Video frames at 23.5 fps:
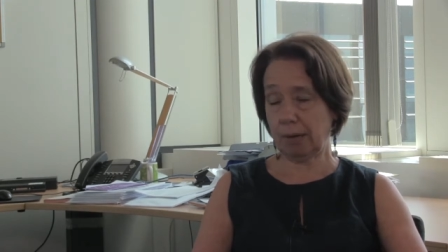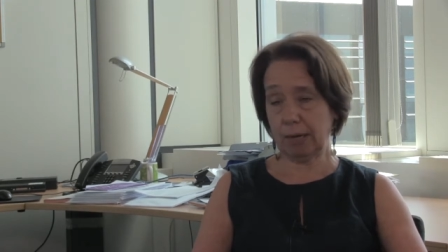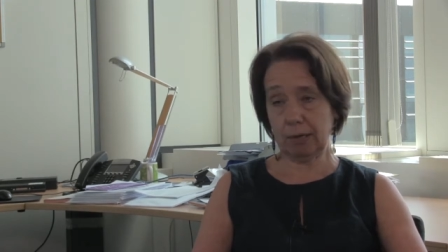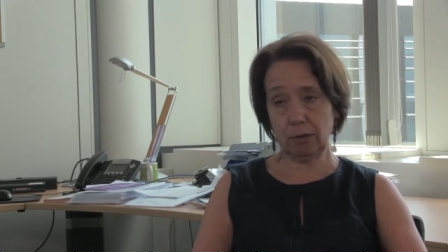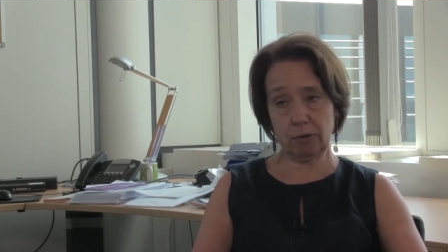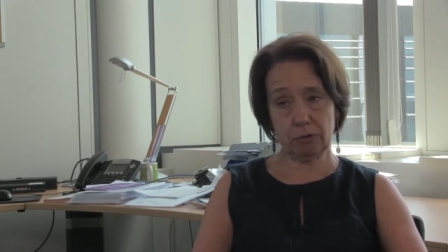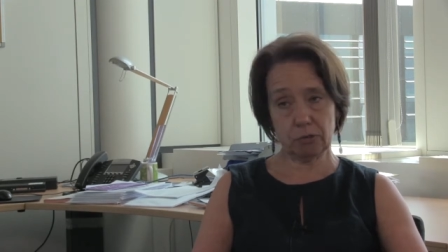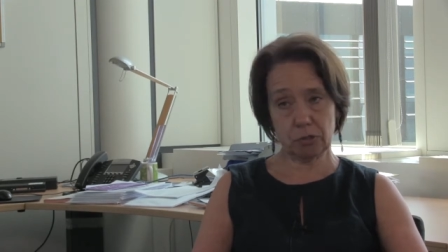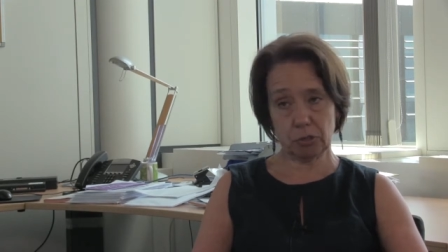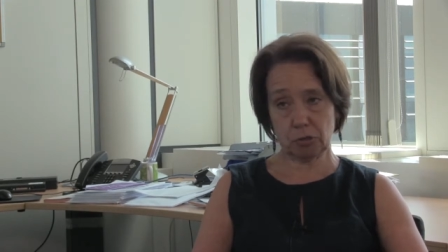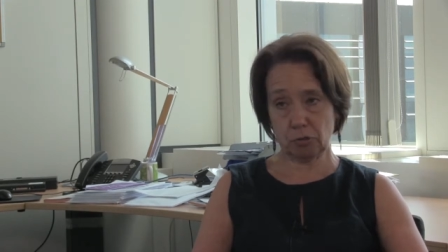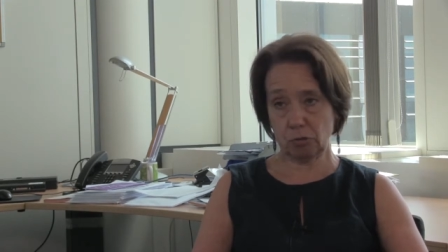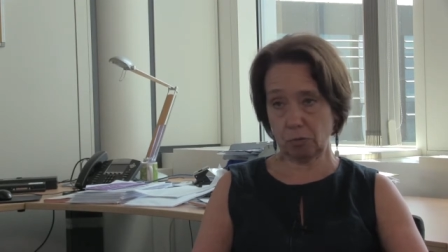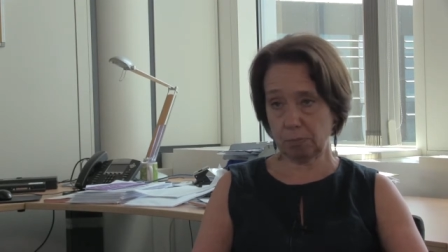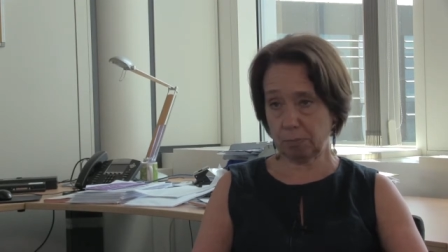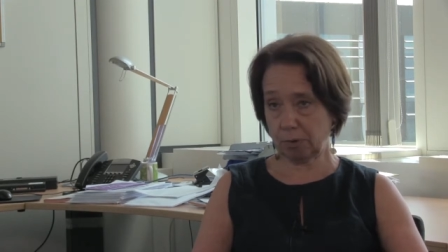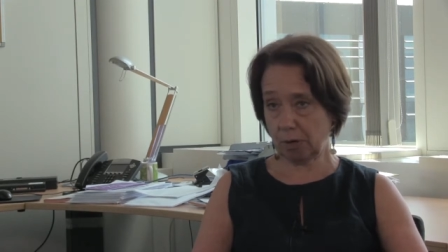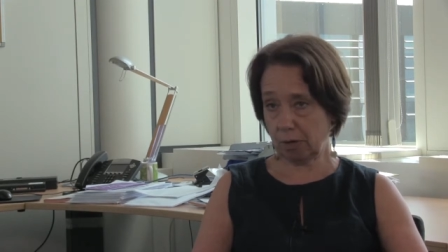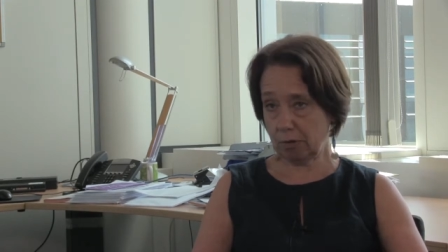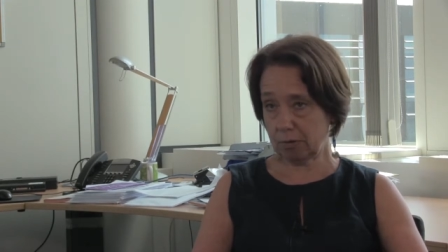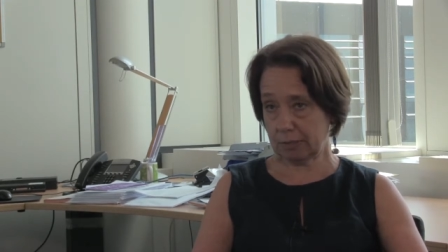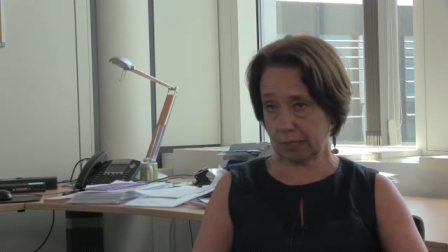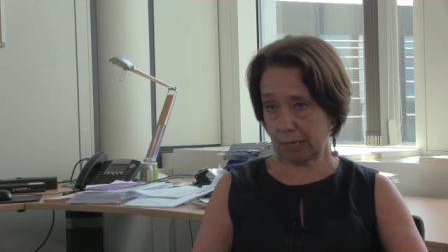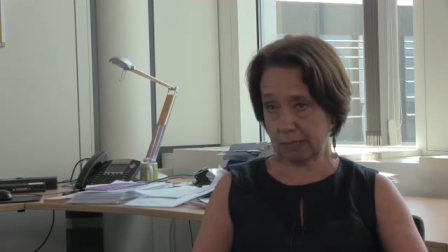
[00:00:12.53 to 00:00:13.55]
biological
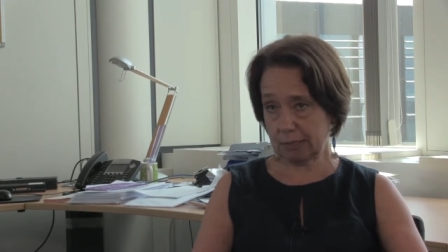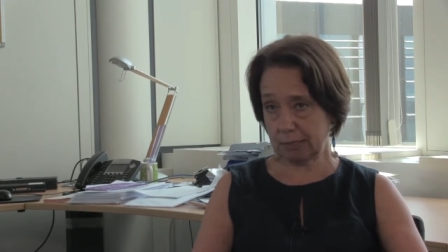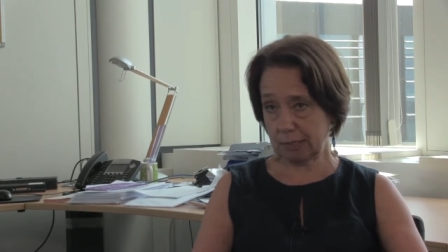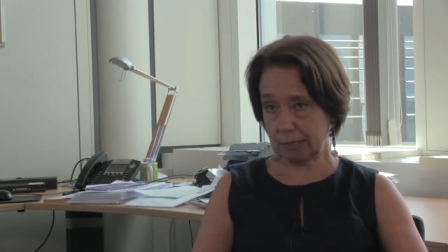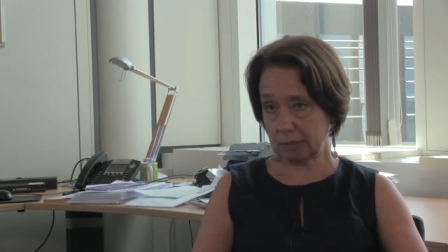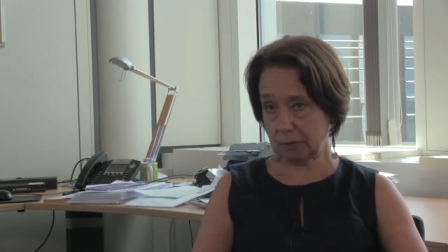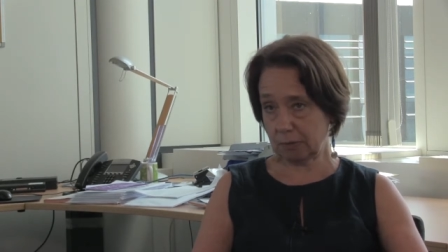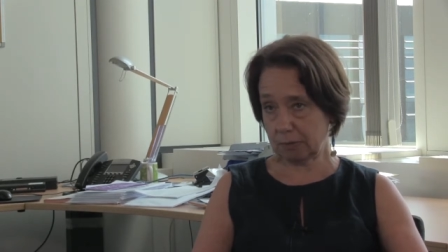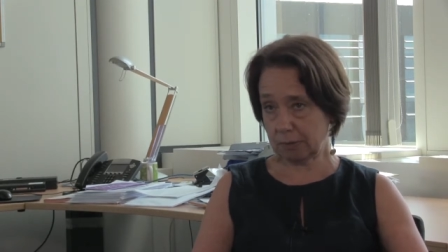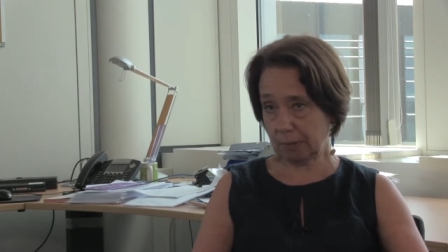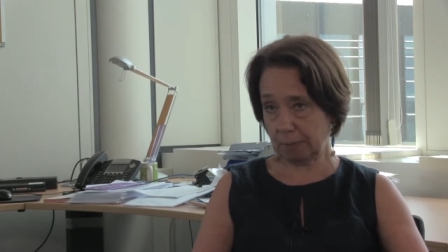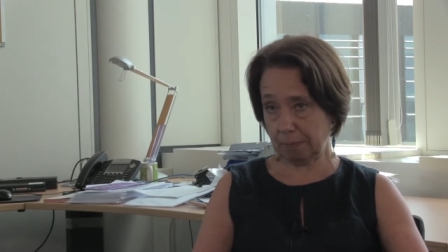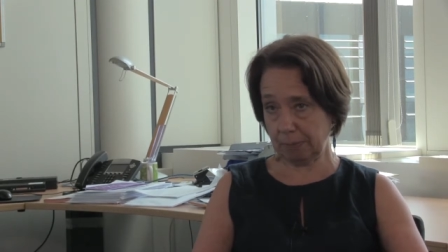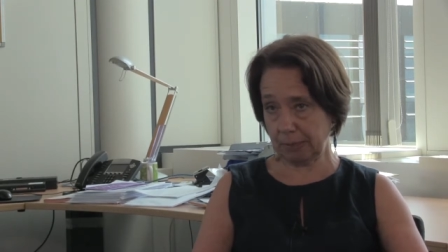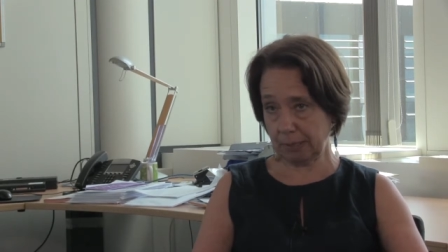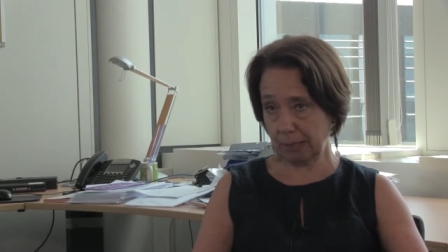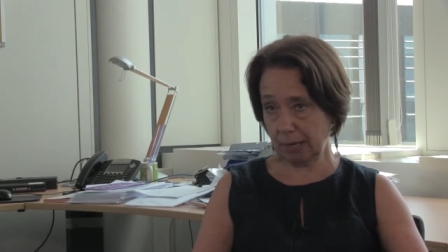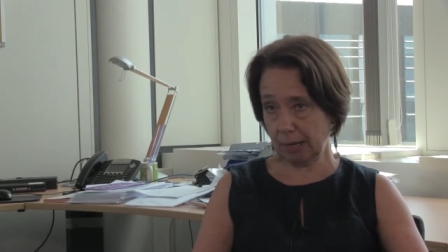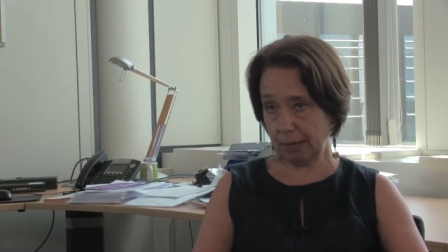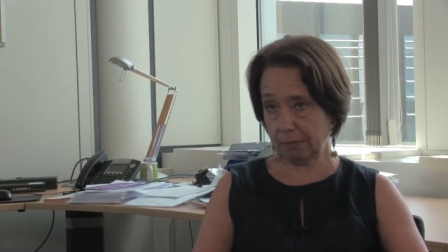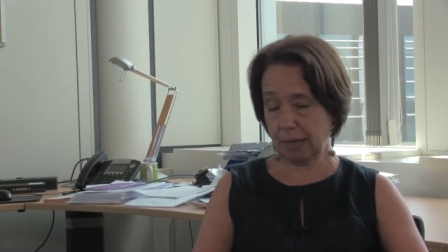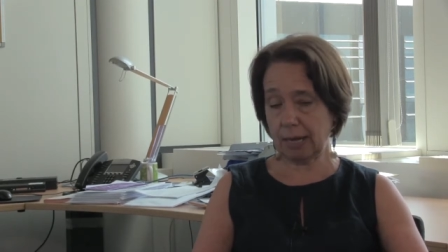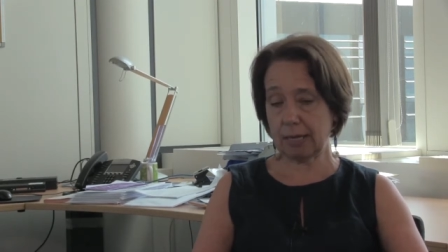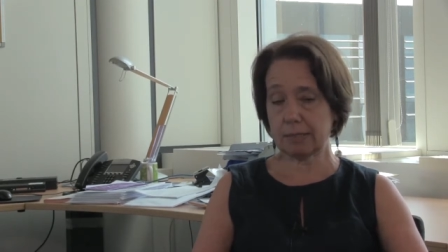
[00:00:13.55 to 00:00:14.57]
processes or something
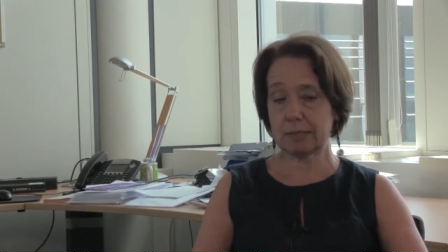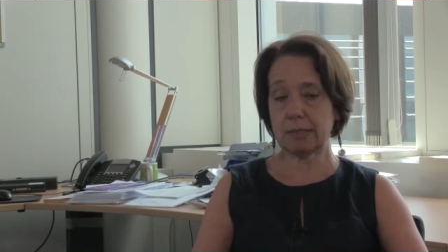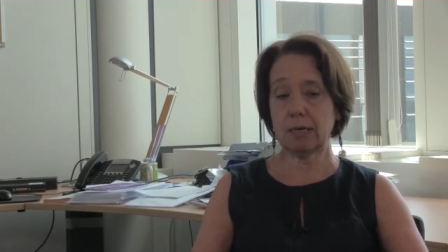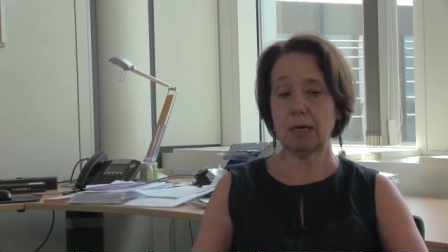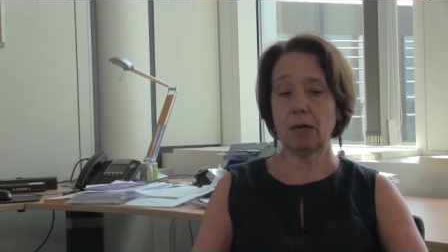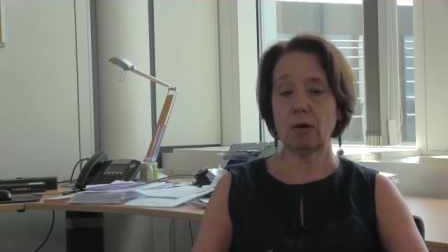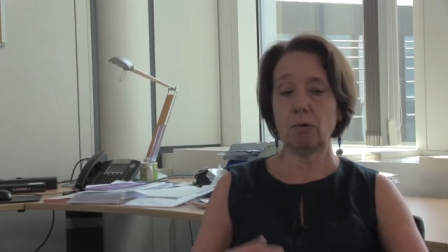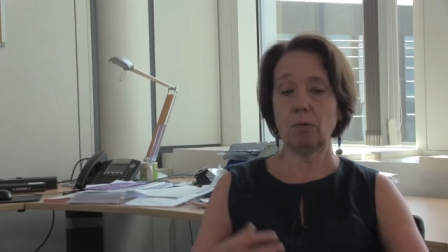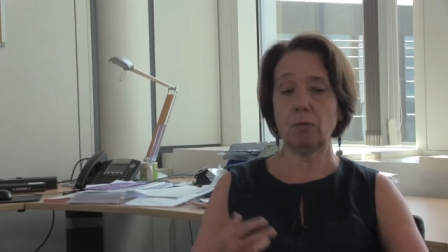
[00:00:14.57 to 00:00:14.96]
like that,